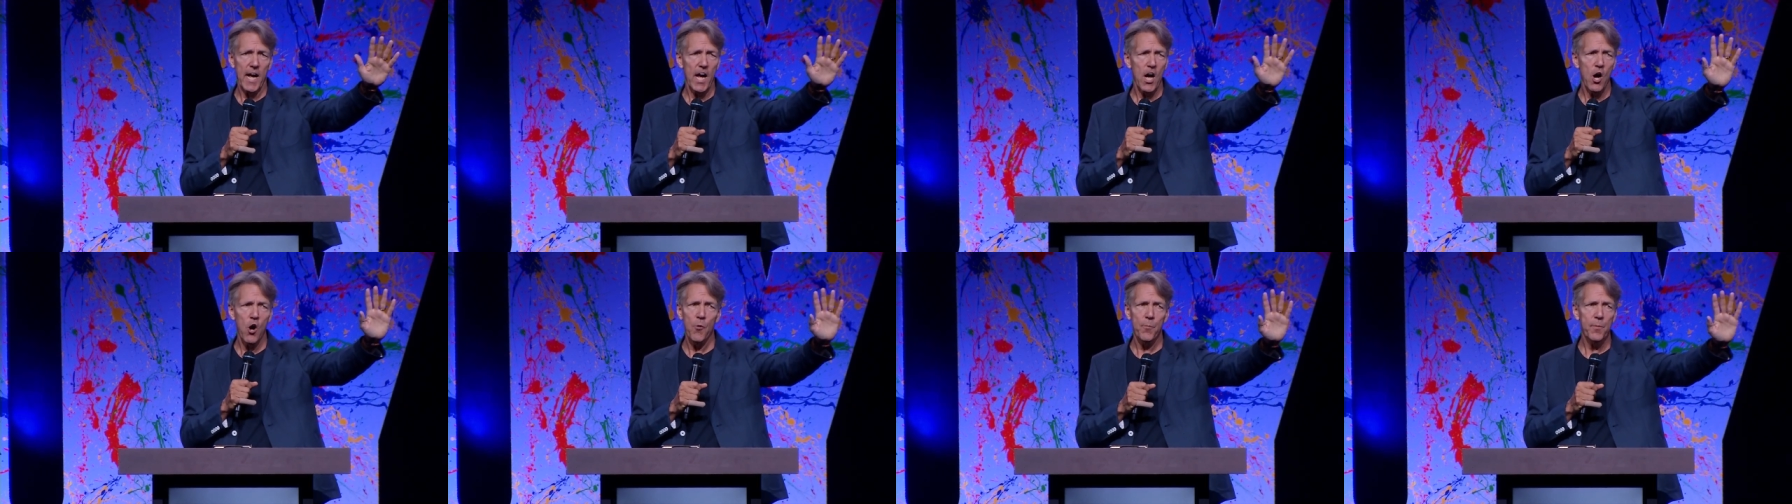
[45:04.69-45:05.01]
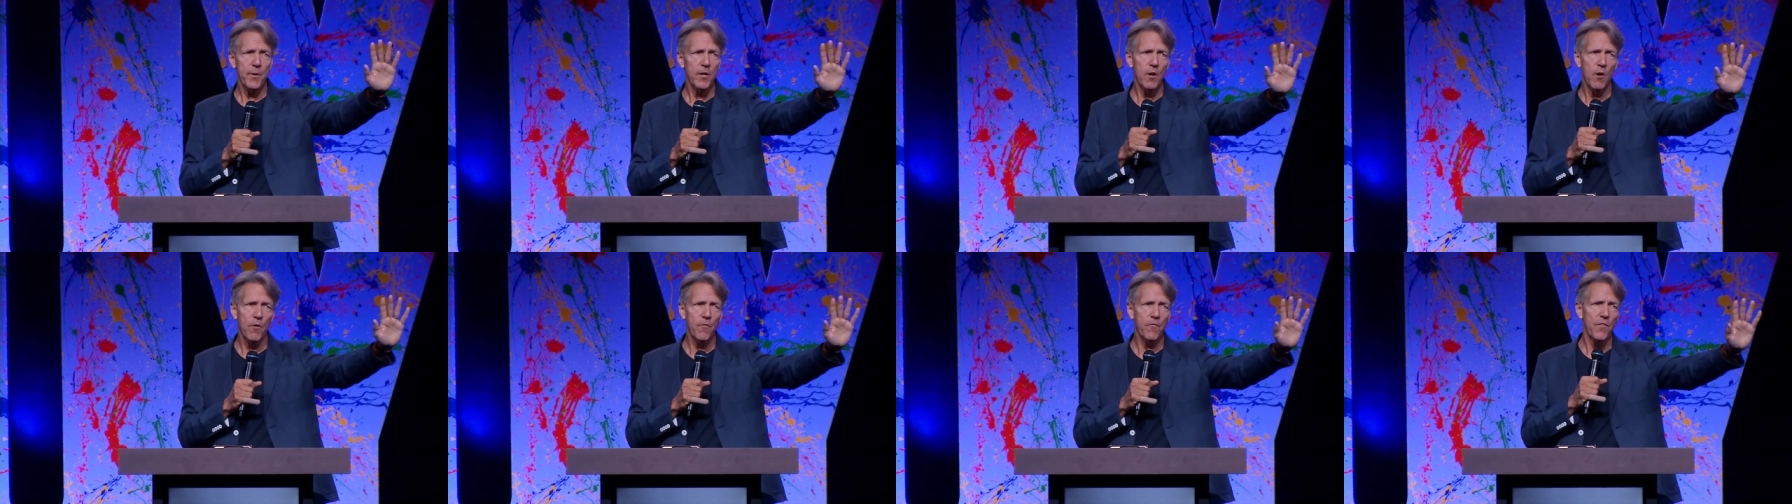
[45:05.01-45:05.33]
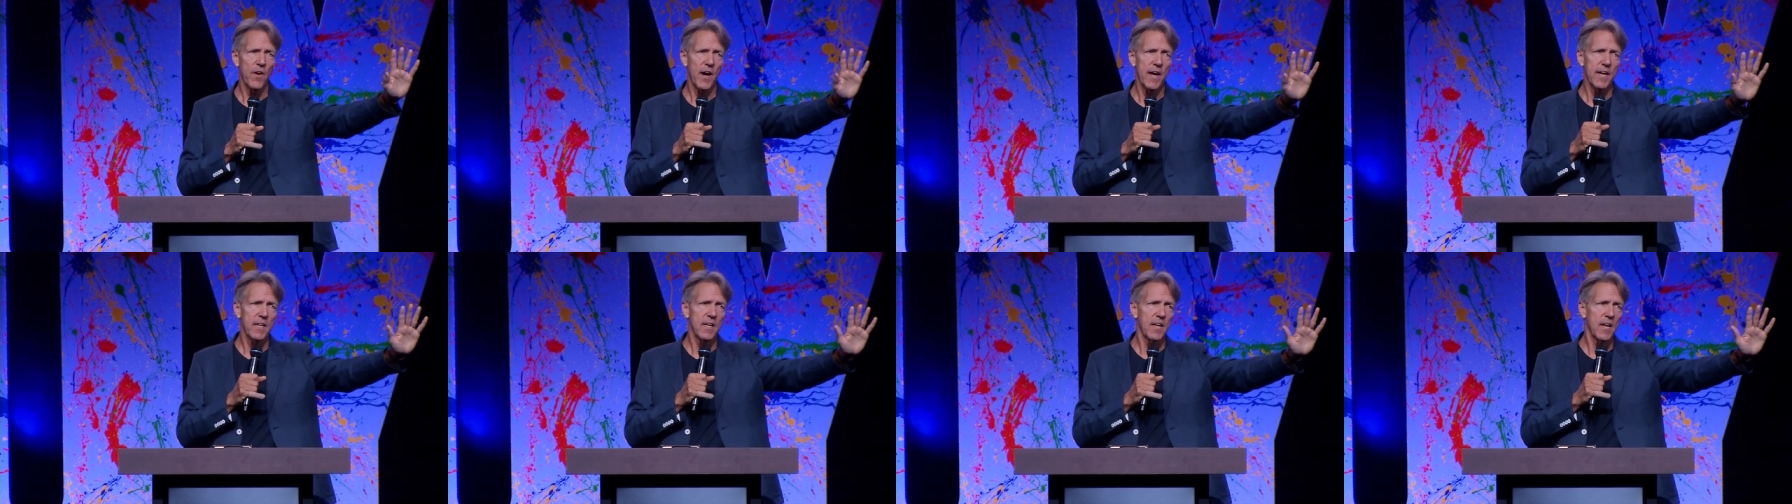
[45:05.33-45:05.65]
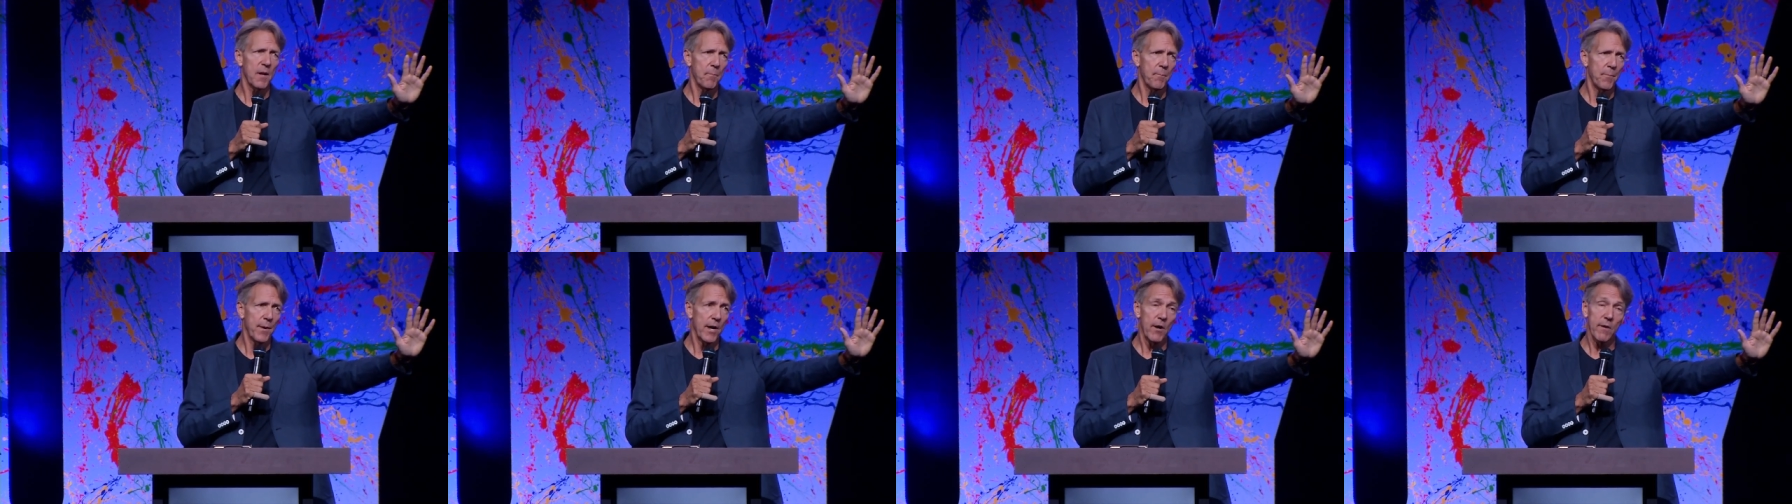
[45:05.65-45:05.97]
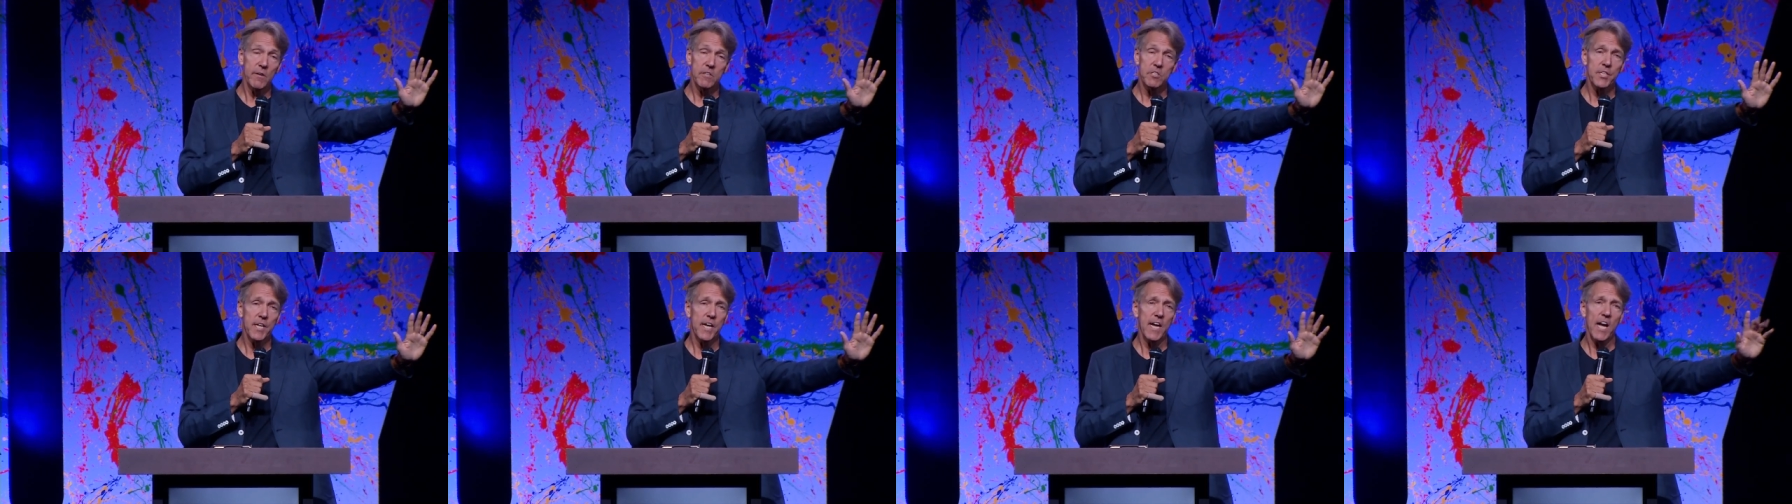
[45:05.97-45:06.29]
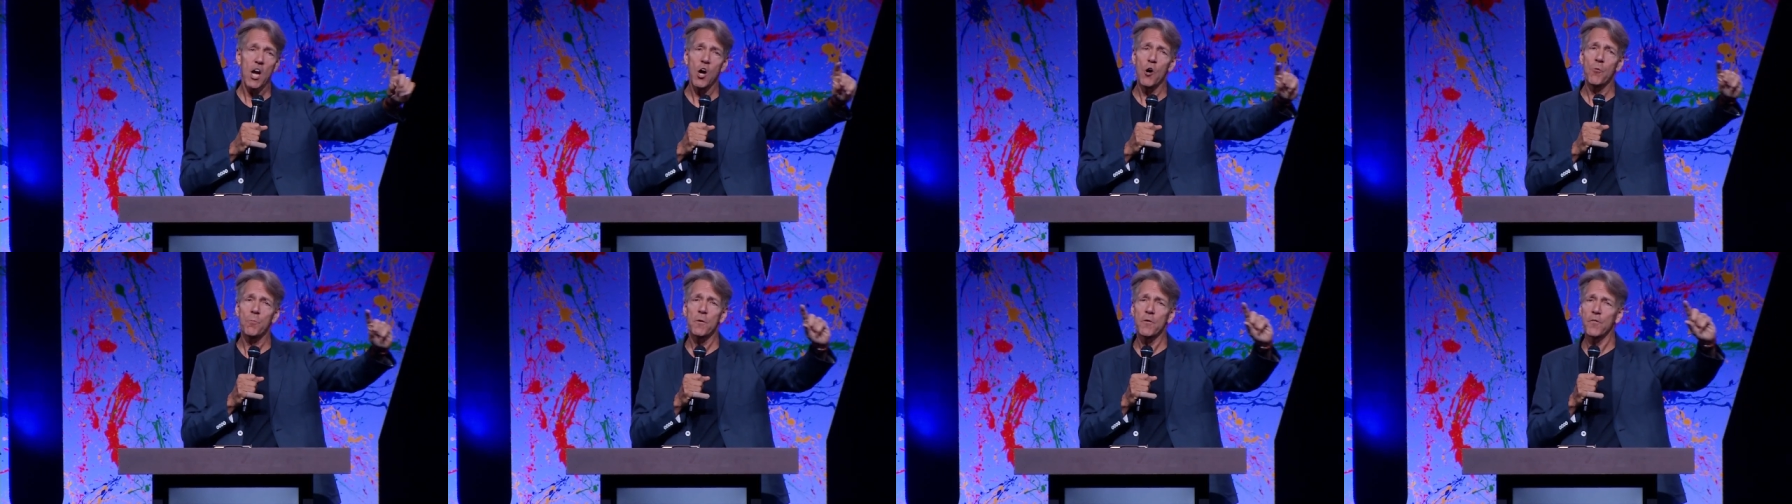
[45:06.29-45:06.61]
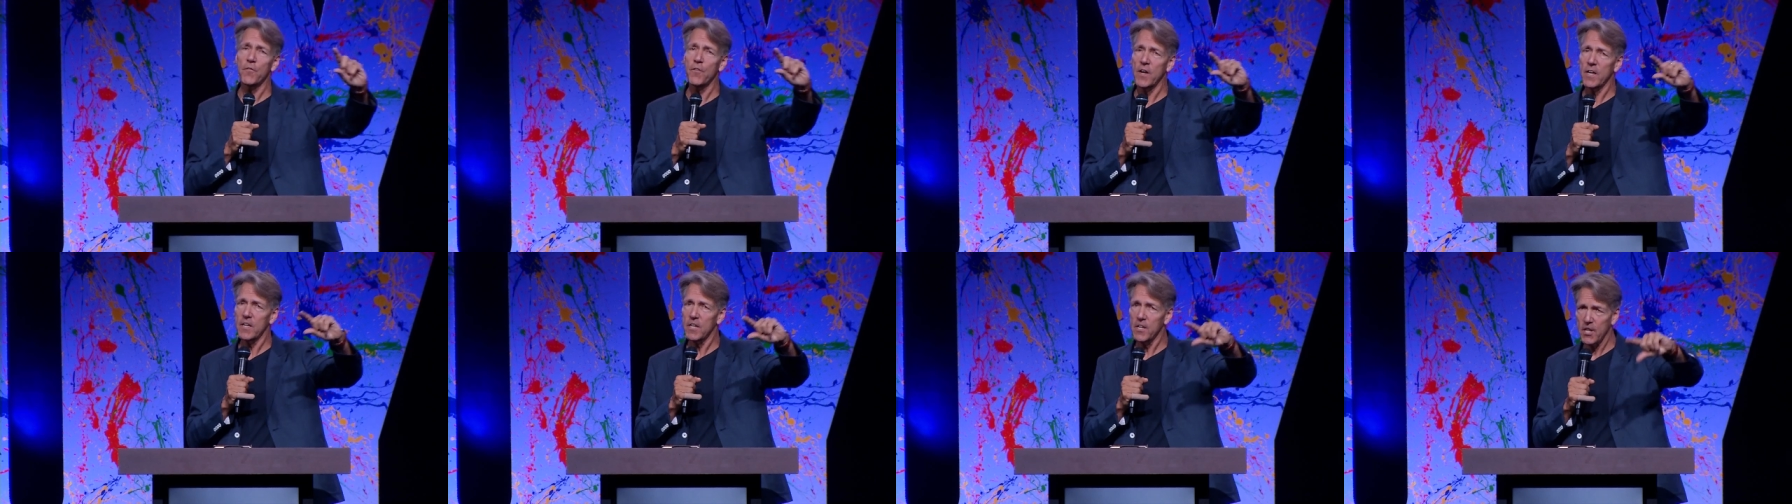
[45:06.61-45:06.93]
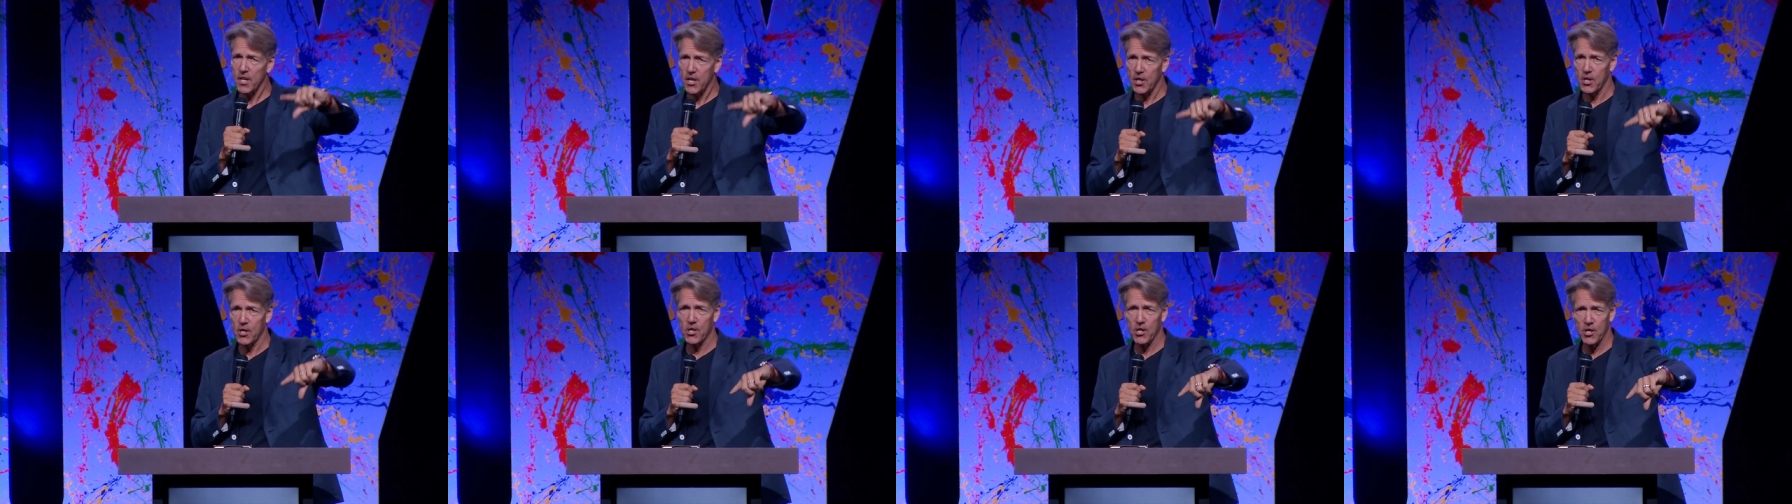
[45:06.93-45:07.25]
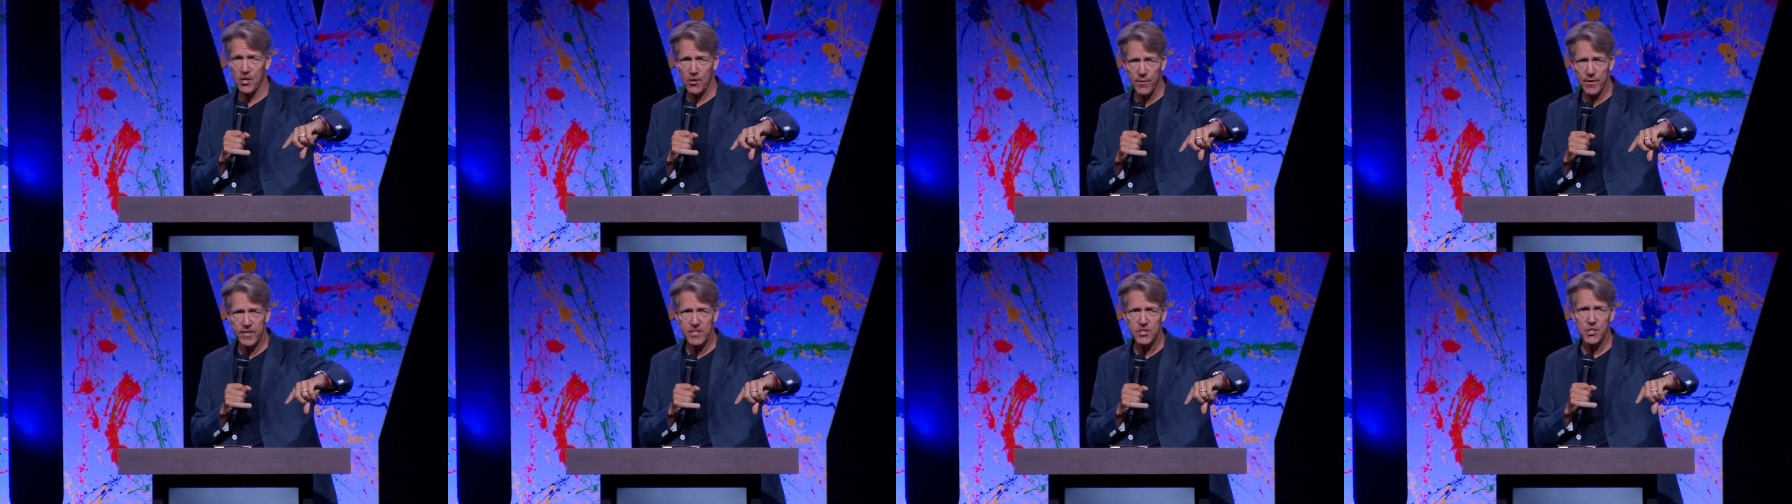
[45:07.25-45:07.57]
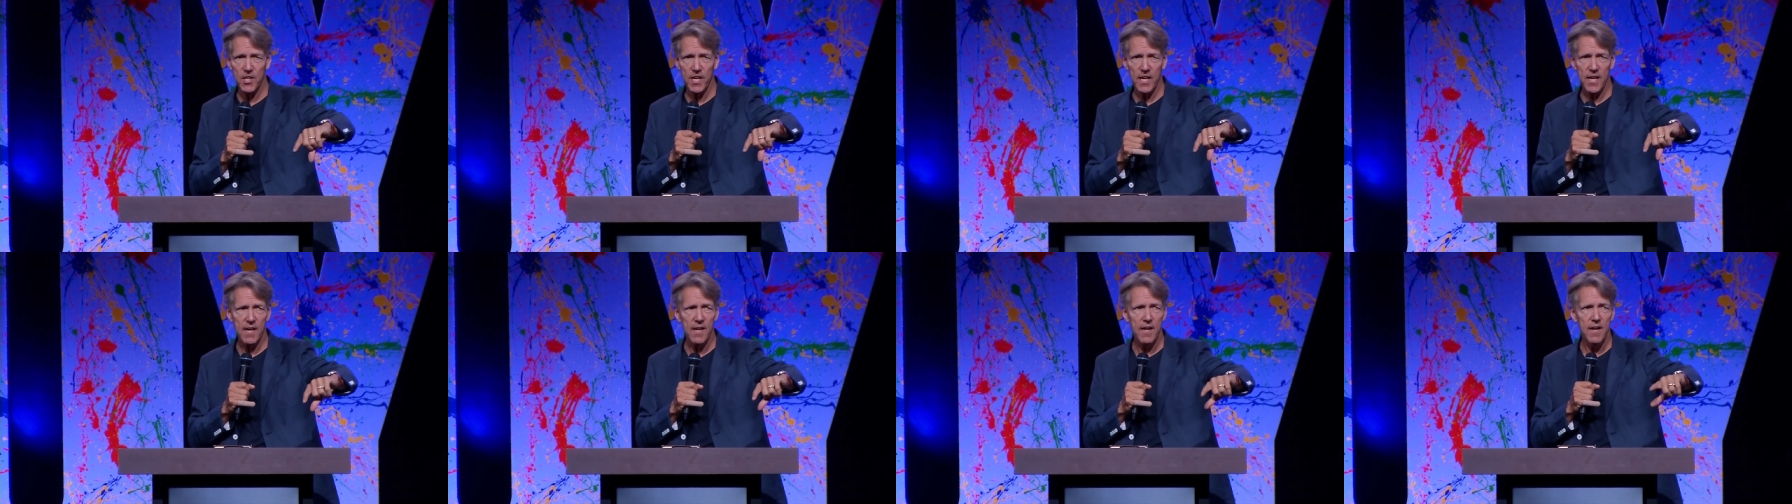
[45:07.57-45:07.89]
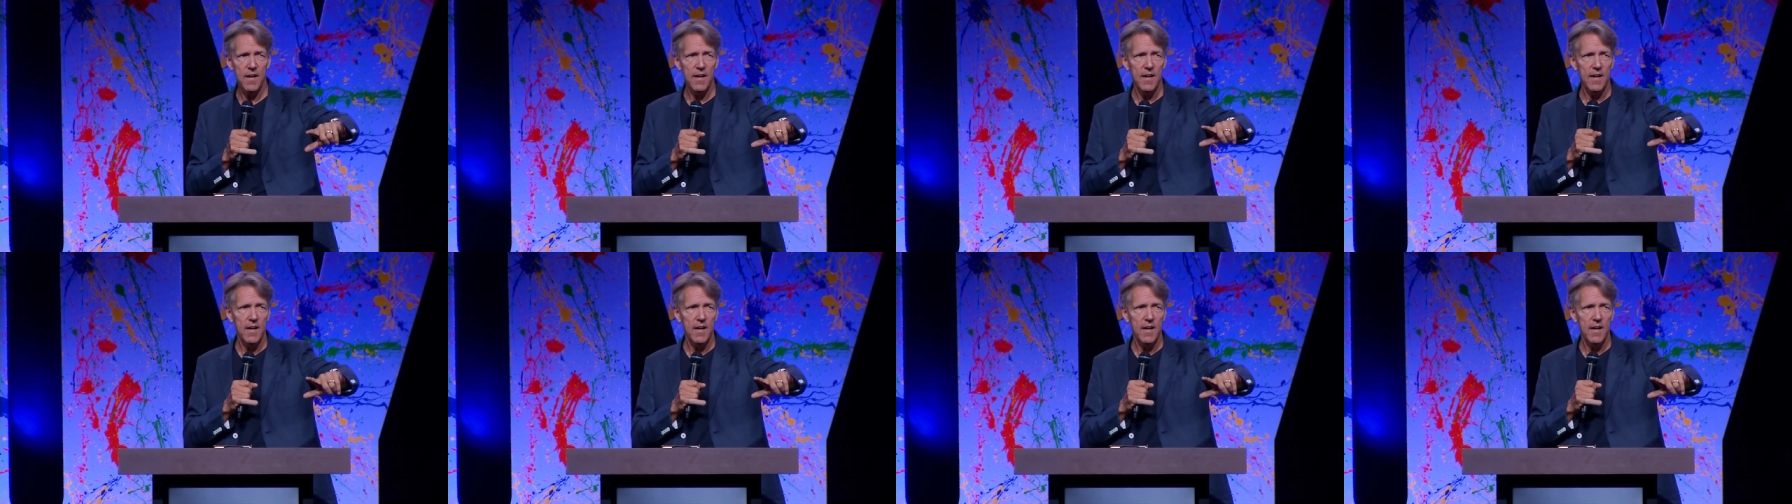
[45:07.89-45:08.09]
I hope you don't find it embarrassing. I hope you find it encouraging.